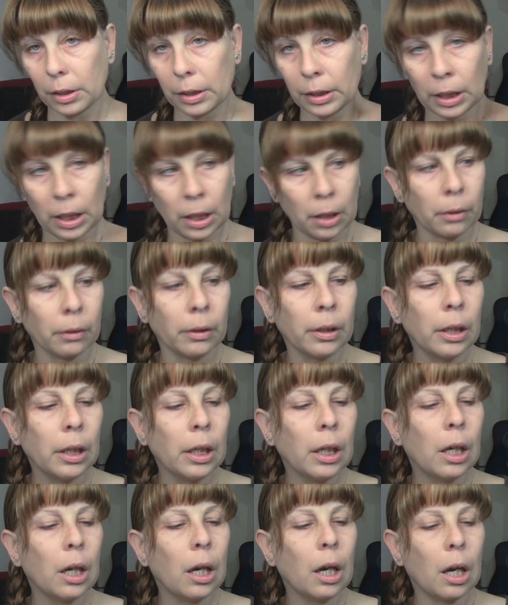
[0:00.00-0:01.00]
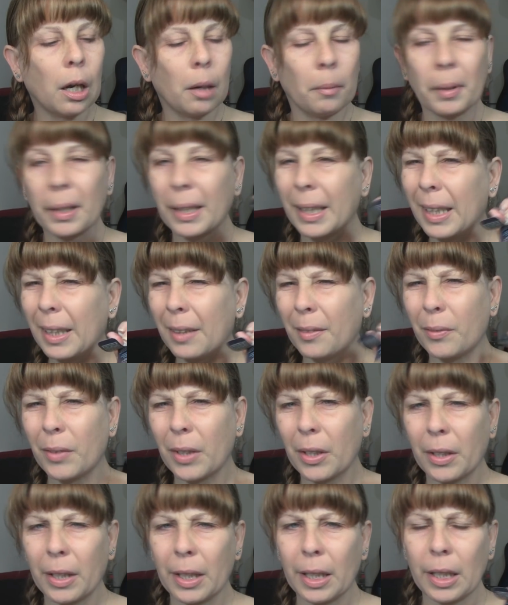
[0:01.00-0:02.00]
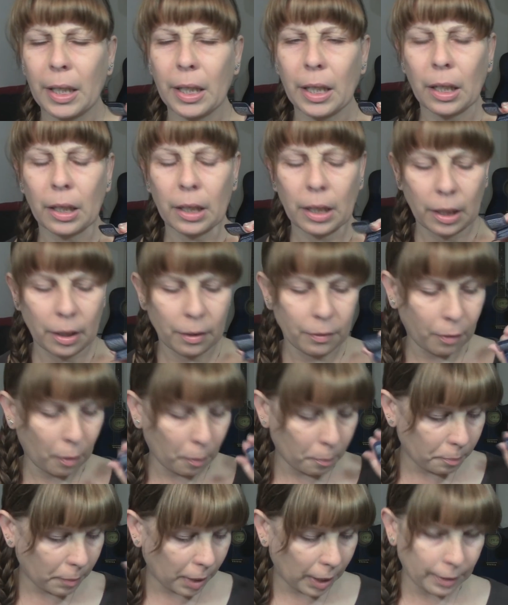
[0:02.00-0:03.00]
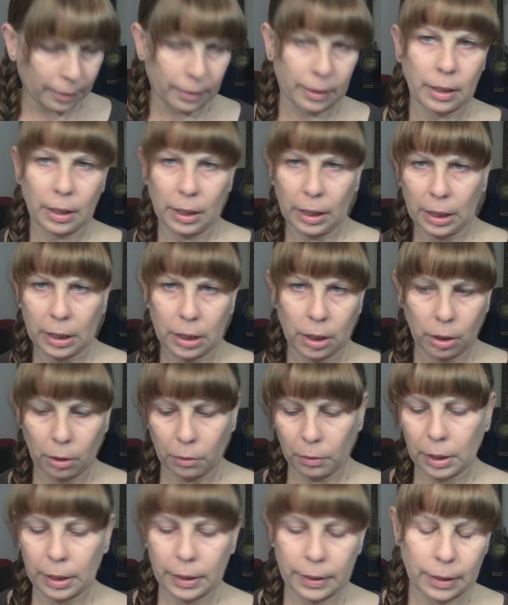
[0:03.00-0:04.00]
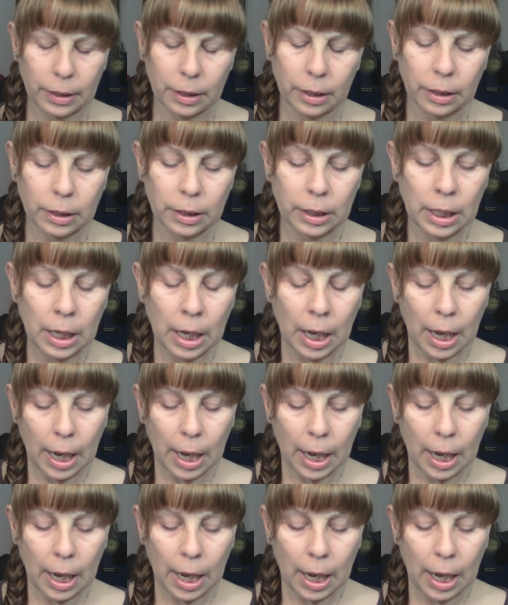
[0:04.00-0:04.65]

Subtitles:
So again, very kind of masculine cologne-y scent.